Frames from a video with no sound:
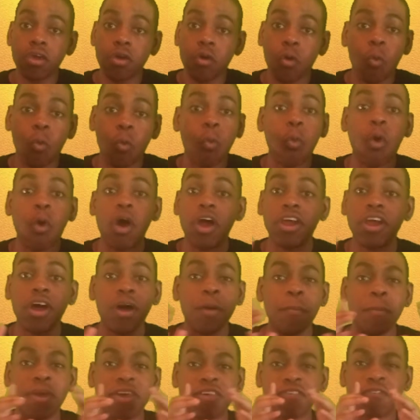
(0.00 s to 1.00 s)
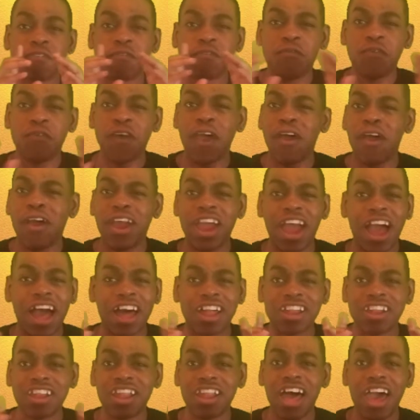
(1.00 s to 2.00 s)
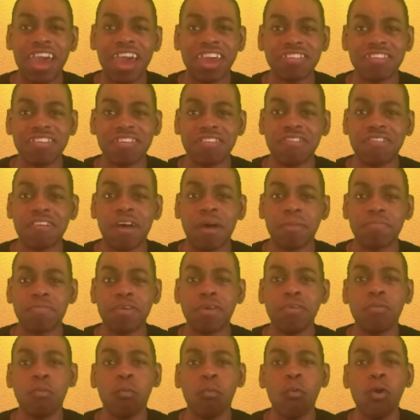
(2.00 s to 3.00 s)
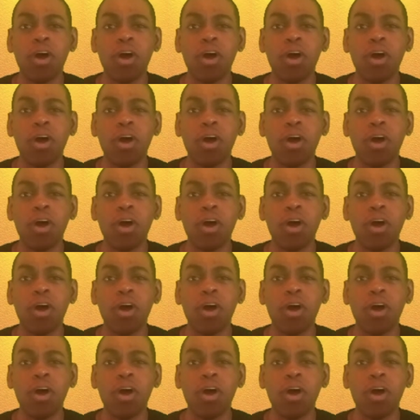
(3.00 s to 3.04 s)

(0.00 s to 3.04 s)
one of them is very alike to something.